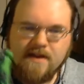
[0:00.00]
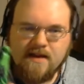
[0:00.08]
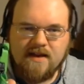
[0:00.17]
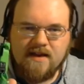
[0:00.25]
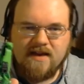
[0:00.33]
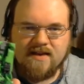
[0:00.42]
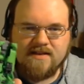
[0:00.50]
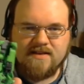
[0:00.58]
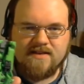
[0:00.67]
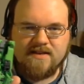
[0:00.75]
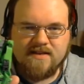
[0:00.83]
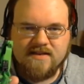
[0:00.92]
and
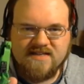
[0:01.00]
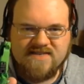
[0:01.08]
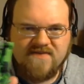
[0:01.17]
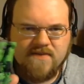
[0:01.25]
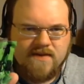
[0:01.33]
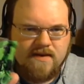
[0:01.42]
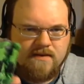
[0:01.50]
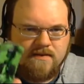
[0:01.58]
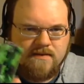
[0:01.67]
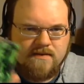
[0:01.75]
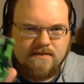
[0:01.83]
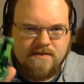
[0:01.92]
it's very
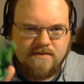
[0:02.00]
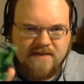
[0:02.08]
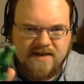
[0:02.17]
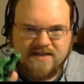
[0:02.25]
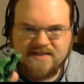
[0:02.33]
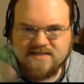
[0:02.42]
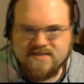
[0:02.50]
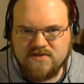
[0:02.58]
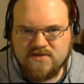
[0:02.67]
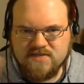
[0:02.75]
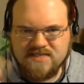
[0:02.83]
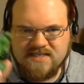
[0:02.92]
the pegs, which
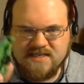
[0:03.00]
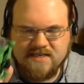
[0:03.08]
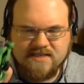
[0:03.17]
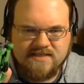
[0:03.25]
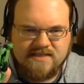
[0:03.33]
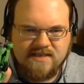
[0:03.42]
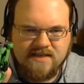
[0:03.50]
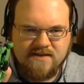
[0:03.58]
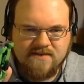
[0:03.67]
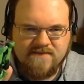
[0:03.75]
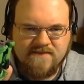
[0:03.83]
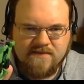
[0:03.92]
you'll see on Onslaught,
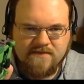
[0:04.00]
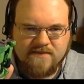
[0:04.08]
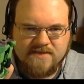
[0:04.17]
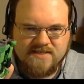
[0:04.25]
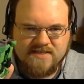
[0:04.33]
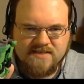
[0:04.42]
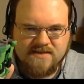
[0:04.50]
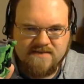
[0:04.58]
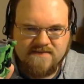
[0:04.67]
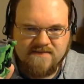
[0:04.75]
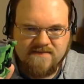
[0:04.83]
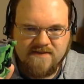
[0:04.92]
are very reminiscent
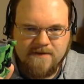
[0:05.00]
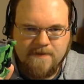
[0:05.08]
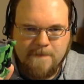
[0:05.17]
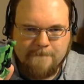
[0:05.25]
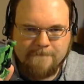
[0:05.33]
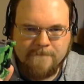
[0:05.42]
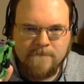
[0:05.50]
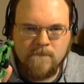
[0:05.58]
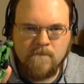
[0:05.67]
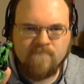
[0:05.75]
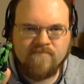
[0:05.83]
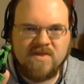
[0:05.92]
of
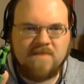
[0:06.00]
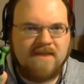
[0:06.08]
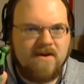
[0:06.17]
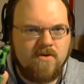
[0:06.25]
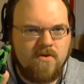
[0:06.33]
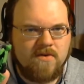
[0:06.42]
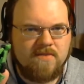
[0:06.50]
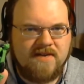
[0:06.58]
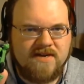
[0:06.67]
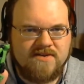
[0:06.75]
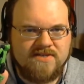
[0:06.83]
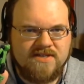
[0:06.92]
the power core
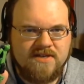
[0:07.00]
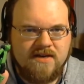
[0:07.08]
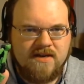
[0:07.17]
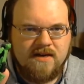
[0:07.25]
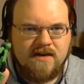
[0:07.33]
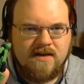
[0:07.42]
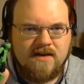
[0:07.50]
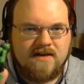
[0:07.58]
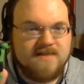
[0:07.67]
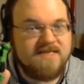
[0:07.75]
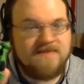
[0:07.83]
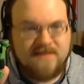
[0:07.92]
combiners,
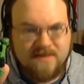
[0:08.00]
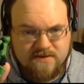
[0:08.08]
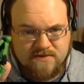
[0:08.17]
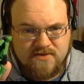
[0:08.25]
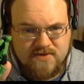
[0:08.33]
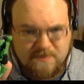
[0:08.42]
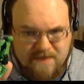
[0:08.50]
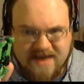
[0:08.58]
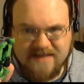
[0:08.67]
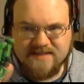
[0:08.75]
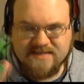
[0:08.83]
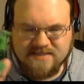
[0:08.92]
except that they don't use
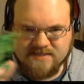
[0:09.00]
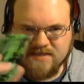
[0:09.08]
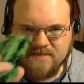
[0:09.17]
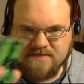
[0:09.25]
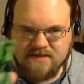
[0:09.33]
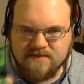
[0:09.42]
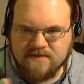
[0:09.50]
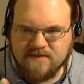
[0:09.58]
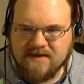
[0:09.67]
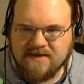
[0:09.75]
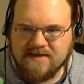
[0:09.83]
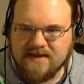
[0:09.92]
magnets. I'll talk a little bit
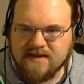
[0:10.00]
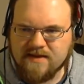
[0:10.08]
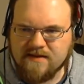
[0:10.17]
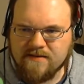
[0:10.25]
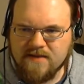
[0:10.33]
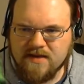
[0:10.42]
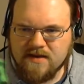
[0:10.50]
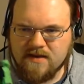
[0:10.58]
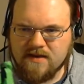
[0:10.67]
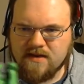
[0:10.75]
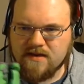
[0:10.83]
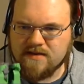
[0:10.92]
about that later.
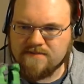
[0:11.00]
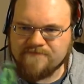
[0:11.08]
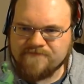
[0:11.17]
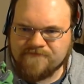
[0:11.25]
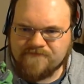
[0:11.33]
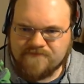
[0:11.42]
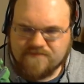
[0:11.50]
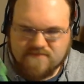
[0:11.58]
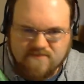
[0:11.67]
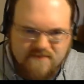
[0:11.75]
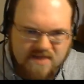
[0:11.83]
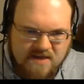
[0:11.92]

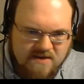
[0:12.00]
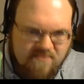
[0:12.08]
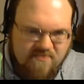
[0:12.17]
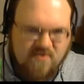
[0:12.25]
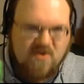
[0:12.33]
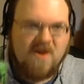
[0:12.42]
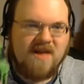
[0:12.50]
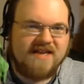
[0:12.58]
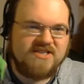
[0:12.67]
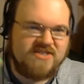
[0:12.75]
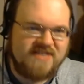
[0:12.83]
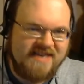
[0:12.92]
Brawl
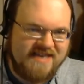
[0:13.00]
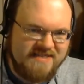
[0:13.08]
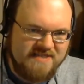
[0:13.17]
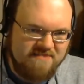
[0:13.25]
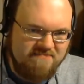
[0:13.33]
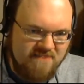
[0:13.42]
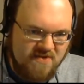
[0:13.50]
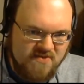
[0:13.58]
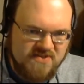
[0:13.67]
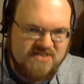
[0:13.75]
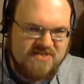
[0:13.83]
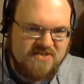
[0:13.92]
actually has the
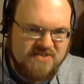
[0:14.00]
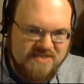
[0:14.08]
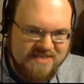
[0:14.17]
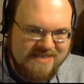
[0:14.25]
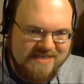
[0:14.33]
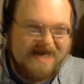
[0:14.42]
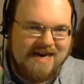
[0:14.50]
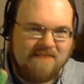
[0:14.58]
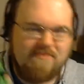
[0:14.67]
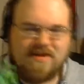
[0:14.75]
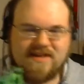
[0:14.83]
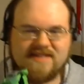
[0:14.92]
most
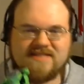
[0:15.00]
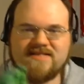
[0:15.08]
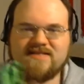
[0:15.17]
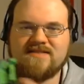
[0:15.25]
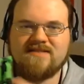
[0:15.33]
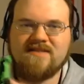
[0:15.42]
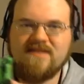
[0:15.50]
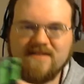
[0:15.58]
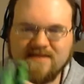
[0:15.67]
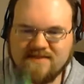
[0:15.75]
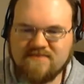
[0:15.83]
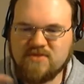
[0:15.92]
complex
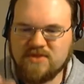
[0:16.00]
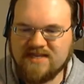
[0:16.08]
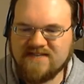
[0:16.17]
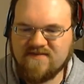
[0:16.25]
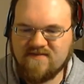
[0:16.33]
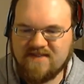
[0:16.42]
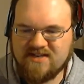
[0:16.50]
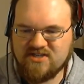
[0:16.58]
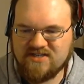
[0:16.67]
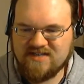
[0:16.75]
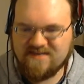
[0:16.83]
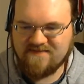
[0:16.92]
limb
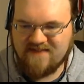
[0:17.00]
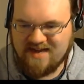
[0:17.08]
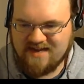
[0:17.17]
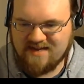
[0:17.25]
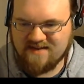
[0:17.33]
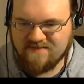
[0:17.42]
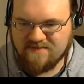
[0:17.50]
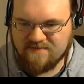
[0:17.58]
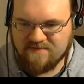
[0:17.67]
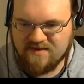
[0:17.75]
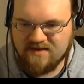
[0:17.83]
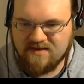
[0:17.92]
transformation out of any of
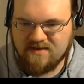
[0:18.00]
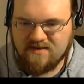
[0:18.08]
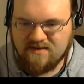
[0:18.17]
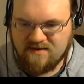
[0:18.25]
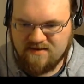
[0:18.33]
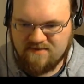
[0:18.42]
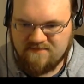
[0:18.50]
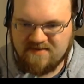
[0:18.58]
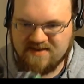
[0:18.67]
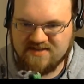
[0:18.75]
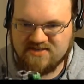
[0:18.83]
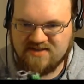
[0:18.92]
them,
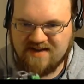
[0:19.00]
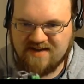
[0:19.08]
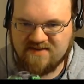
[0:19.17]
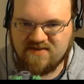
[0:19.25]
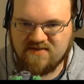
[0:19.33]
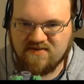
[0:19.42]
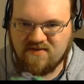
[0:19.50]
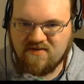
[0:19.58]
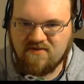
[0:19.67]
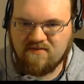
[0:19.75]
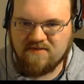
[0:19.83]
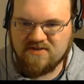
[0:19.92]
because you have to do a
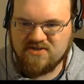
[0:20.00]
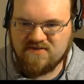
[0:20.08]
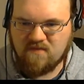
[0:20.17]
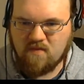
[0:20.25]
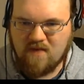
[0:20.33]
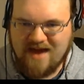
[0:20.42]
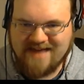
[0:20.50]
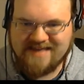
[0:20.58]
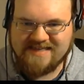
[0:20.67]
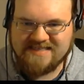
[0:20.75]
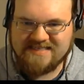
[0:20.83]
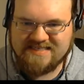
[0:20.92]
whole bunch of wacky
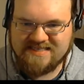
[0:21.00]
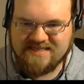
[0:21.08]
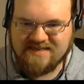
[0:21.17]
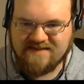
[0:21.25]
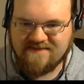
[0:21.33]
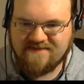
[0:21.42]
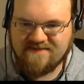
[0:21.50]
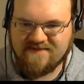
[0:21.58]
stuff